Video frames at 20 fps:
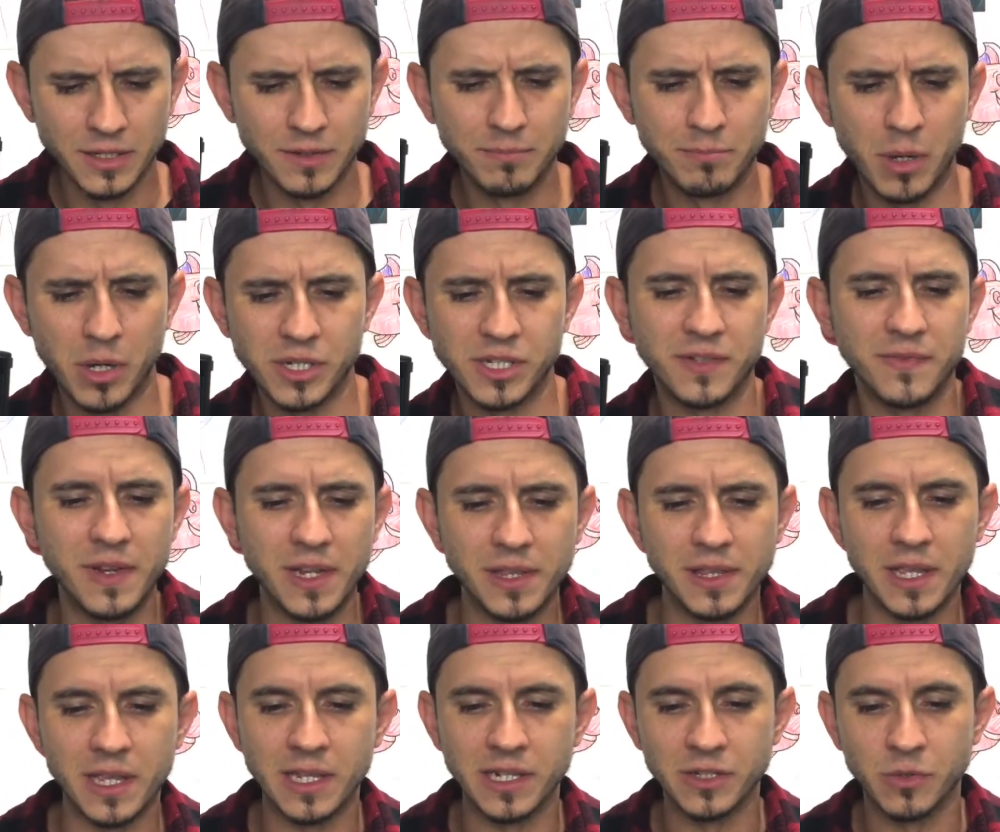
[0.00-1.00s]
BuzzFeed
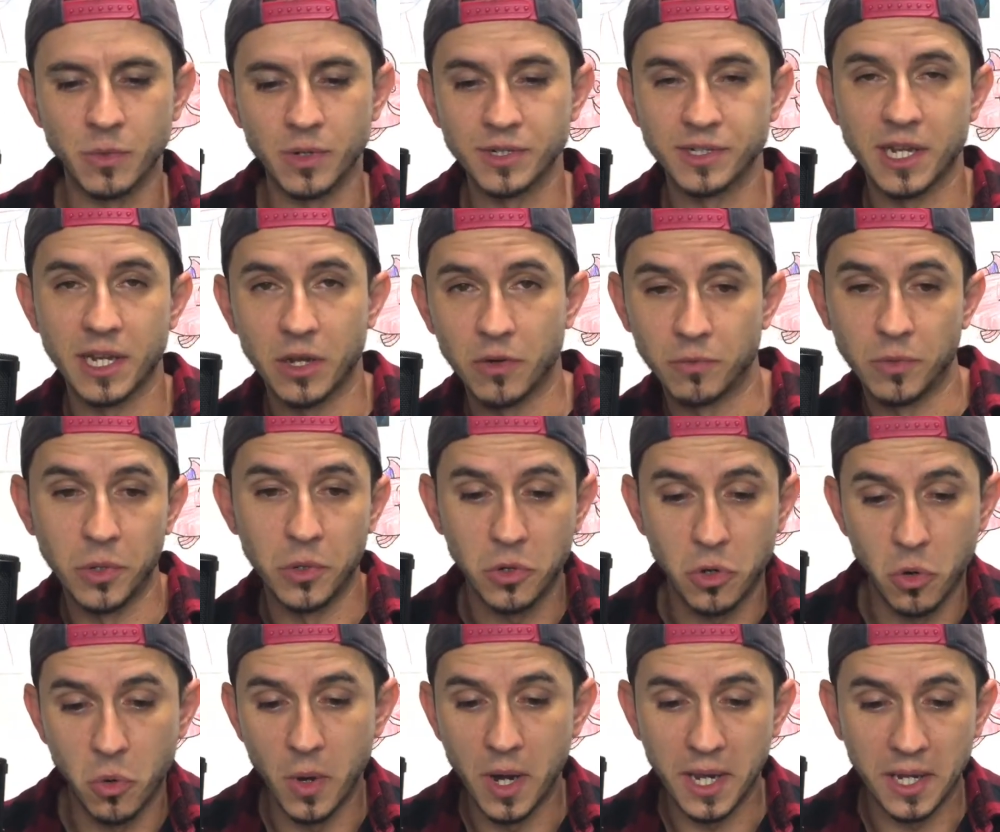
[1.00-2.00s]
things where it's like a real
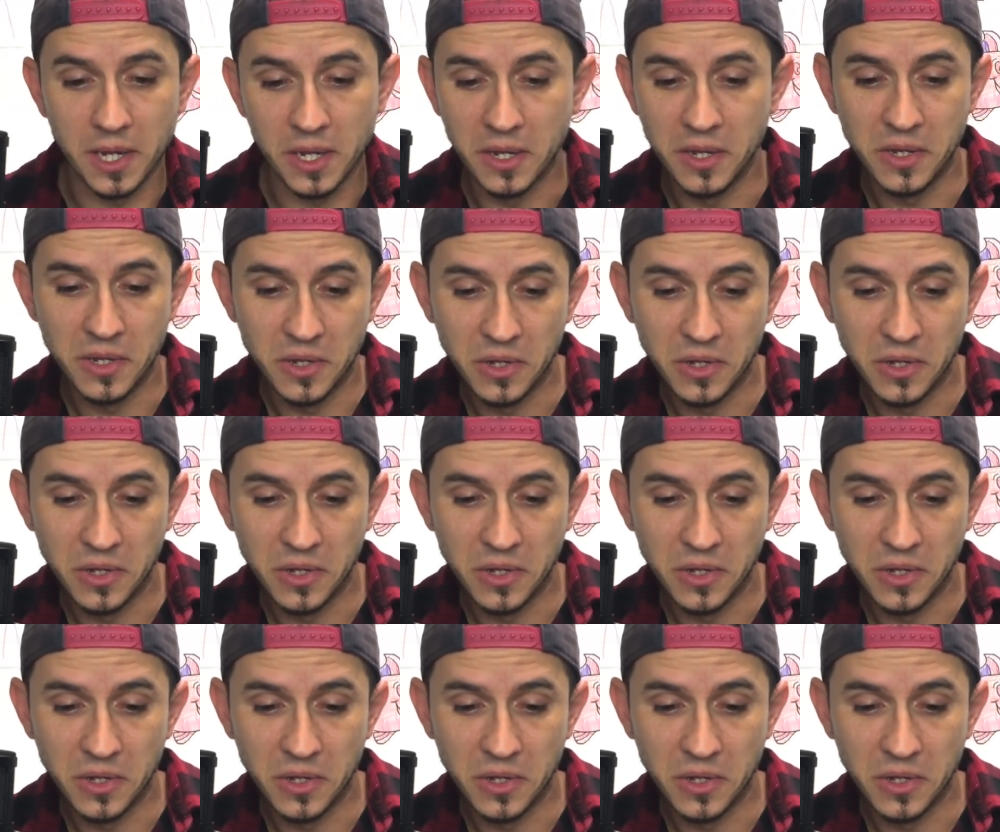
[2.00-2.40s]
quick